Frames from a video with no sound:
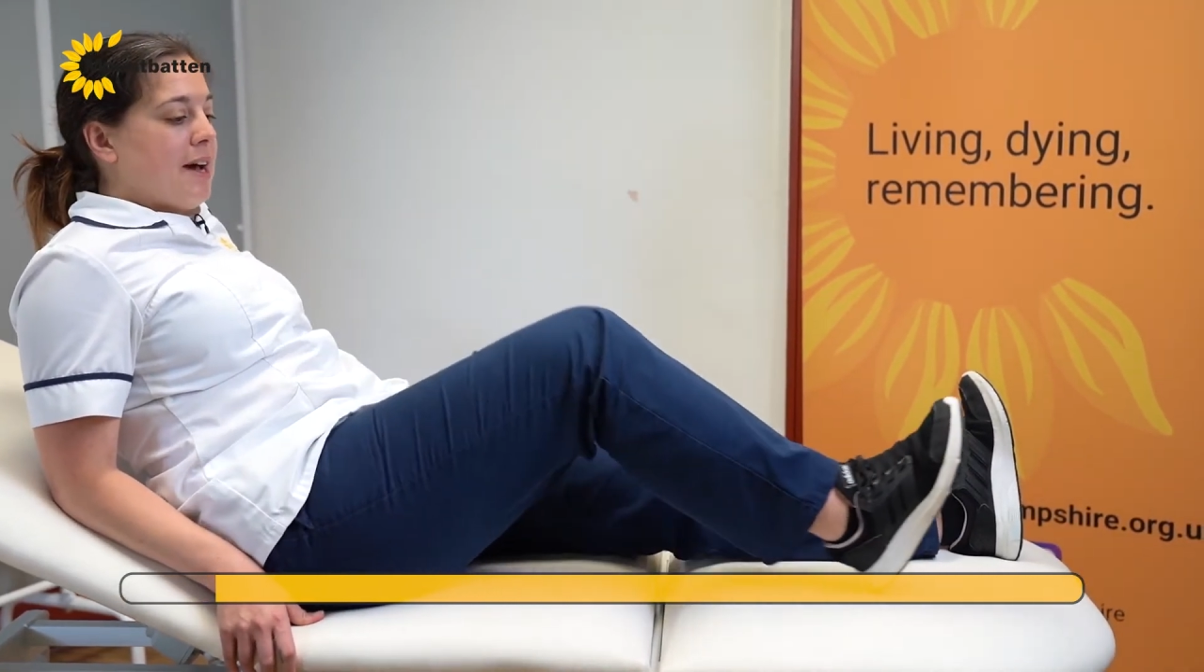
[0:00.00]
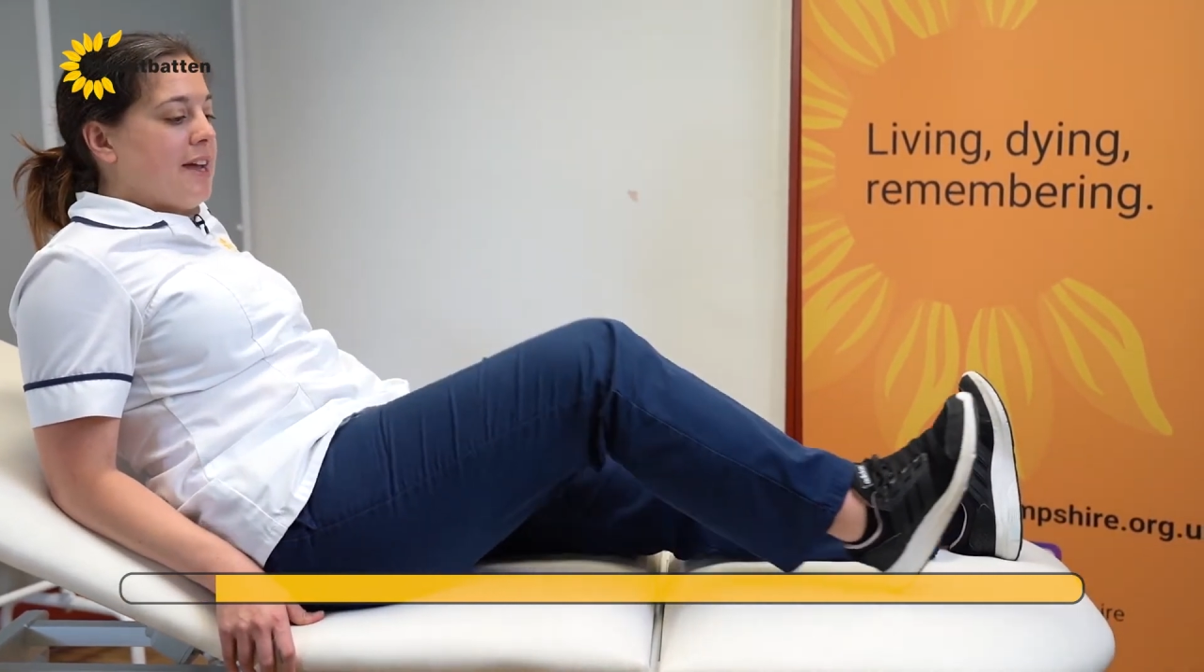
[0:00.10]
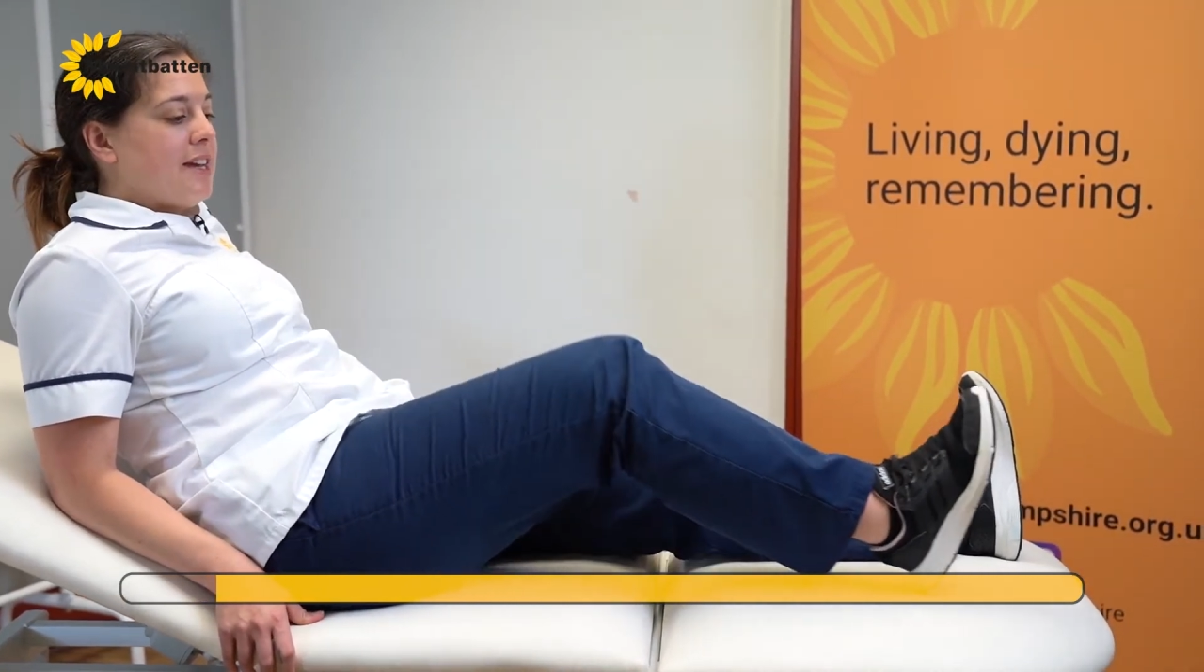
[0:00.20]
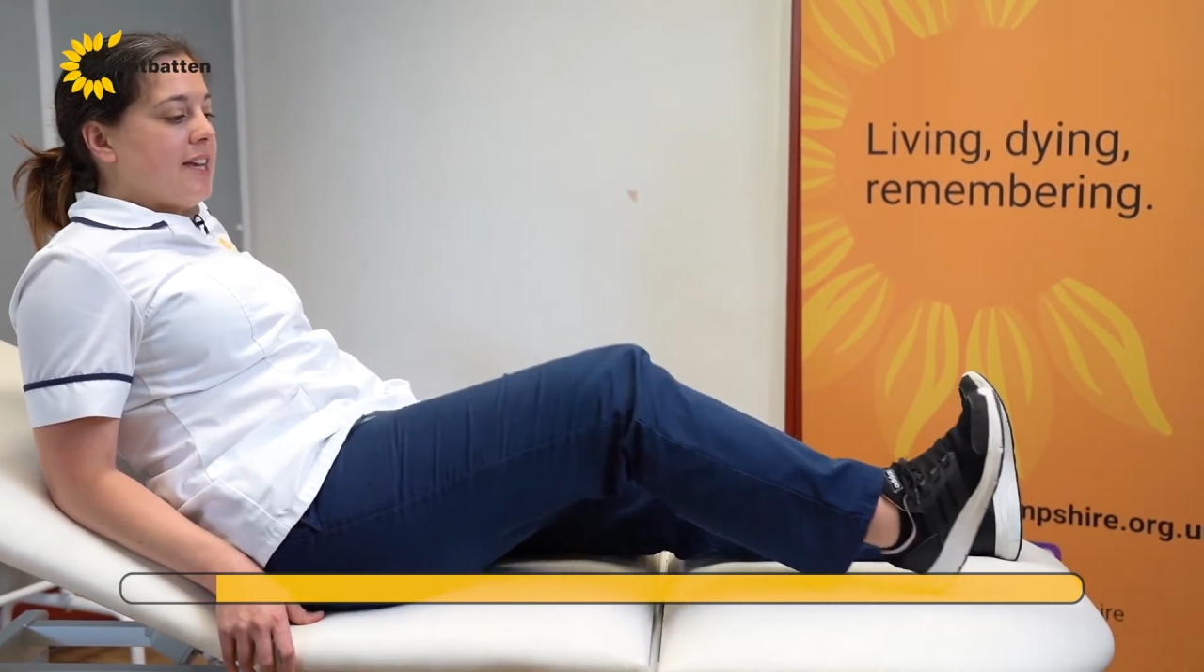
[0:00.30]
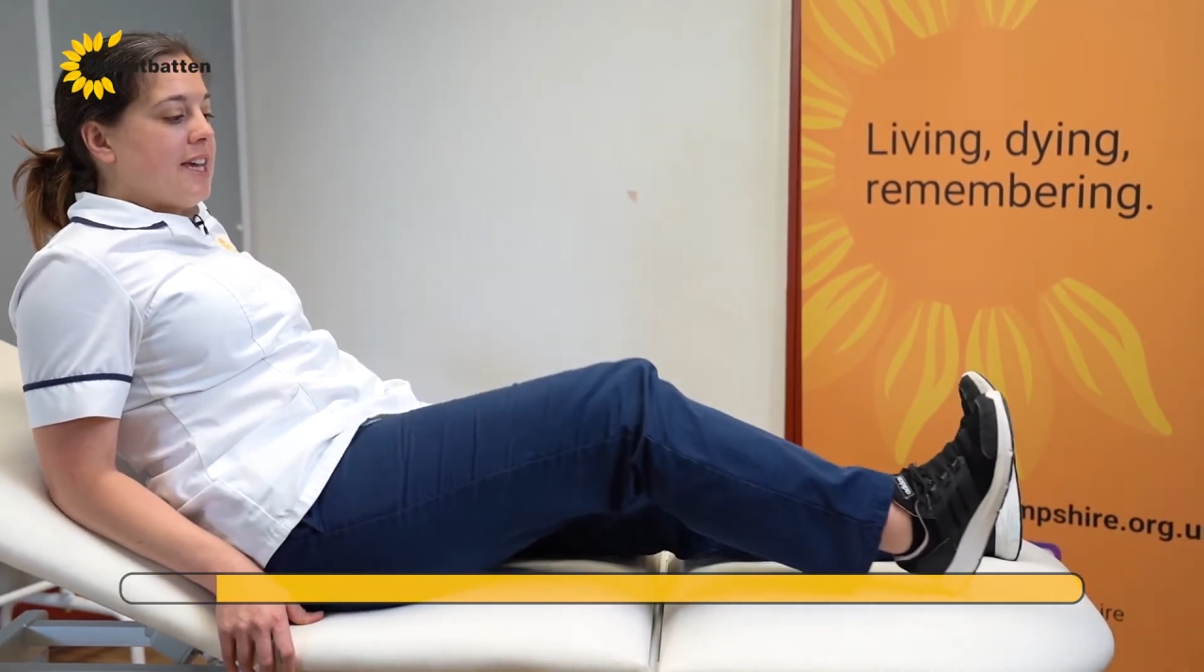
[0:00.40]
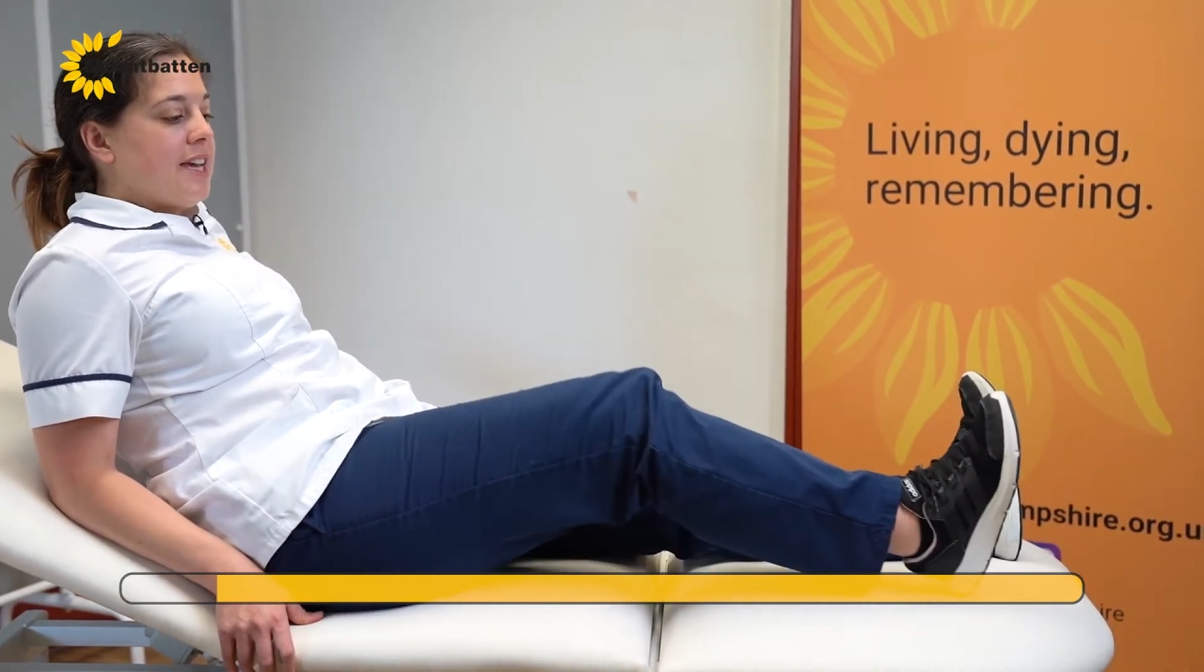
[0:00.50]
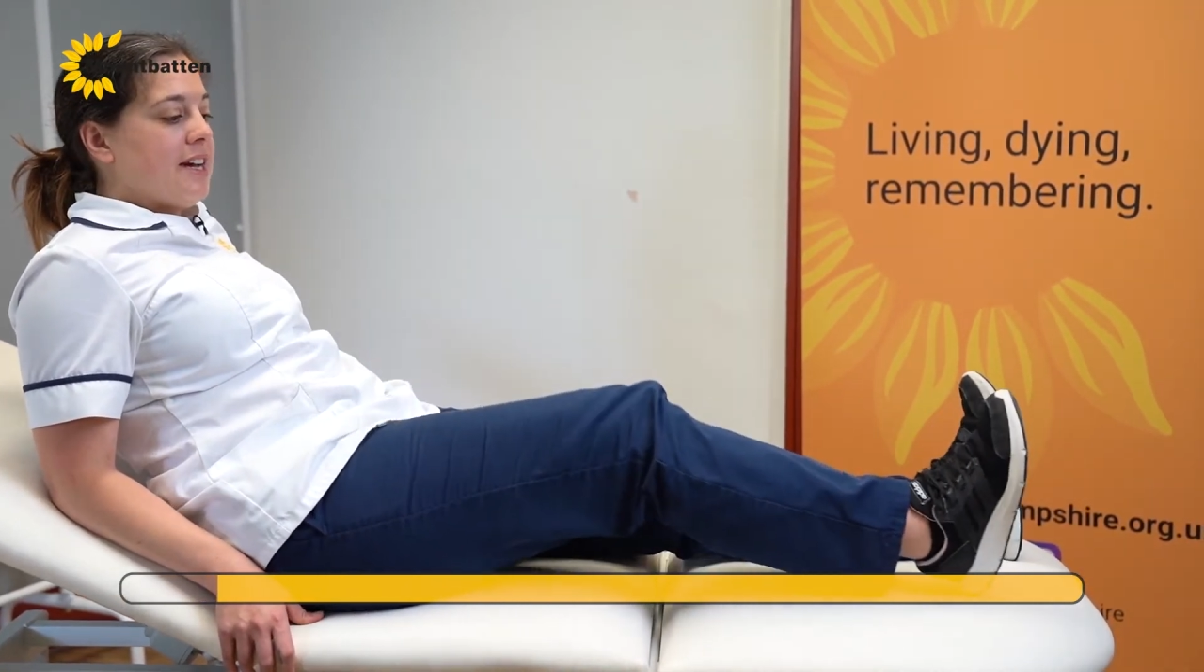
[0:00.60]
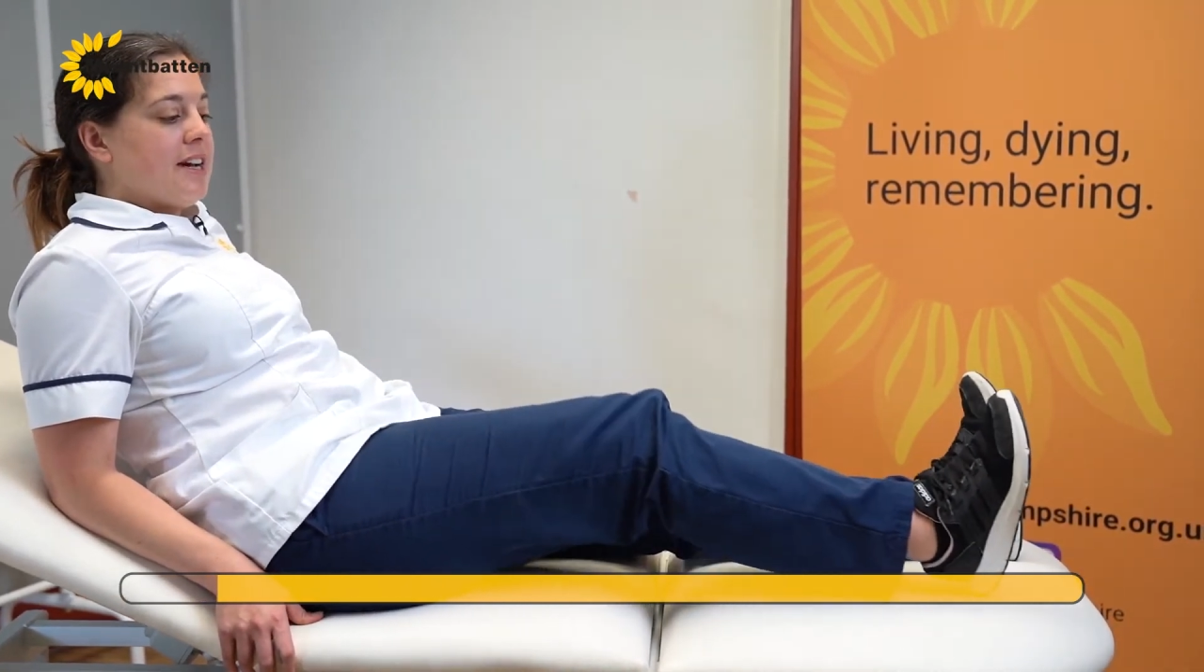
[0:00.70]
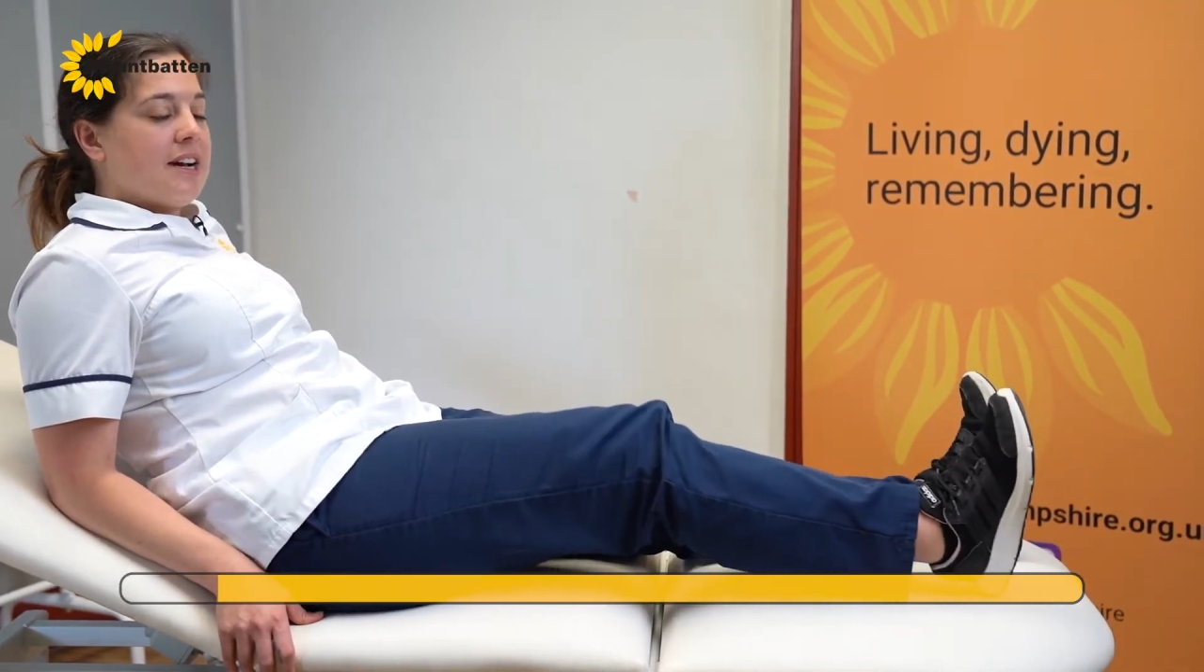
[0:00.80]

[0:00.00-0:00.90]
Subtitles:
and knee,